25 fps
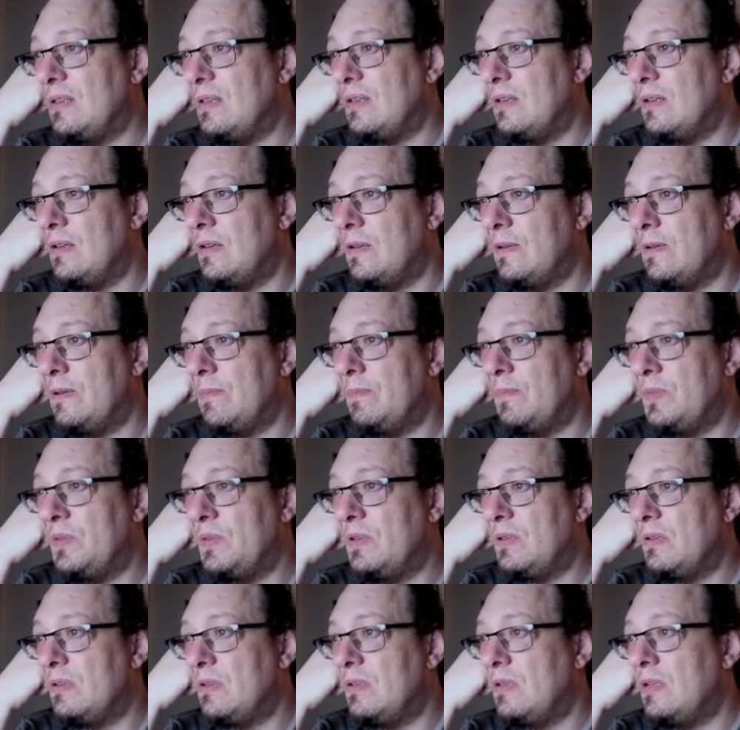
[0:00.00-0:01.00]

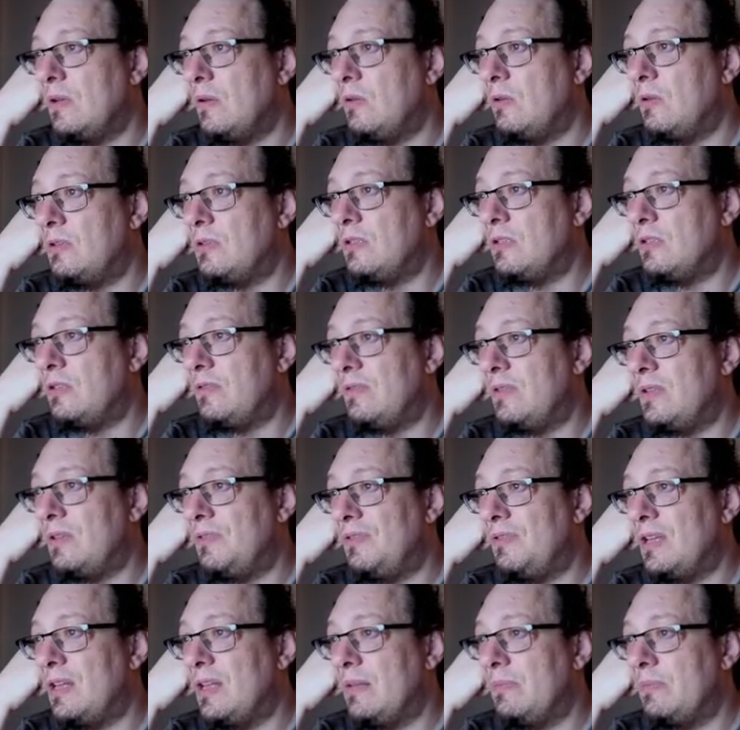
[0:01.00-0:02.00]
The all
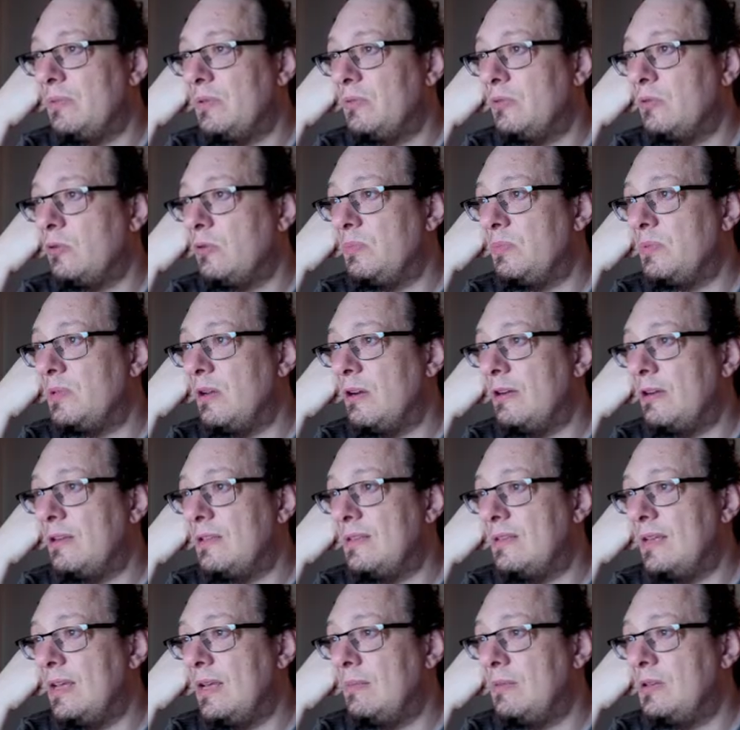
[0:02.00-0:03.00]
Diffie-Hellman groups are
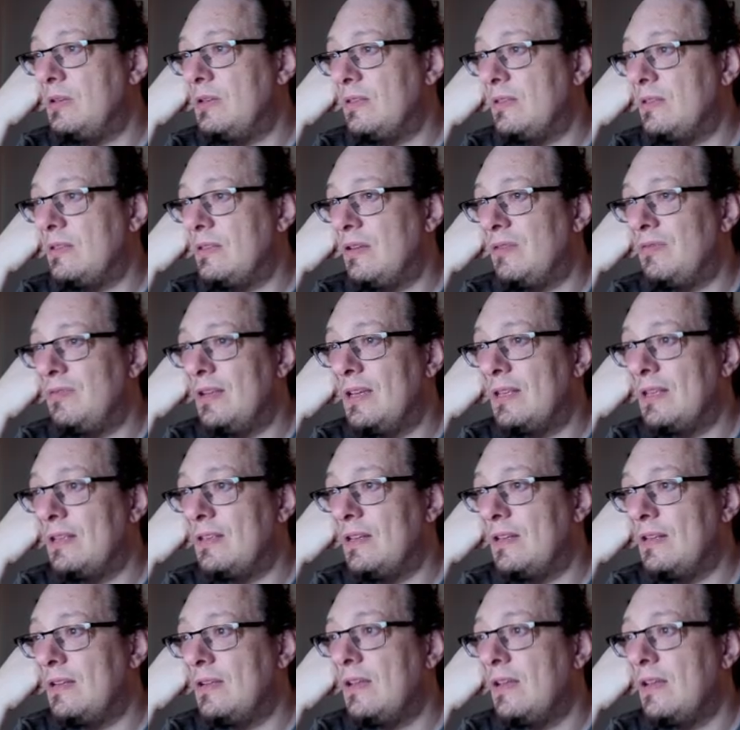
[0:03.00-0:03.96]
disabled and stuff like that,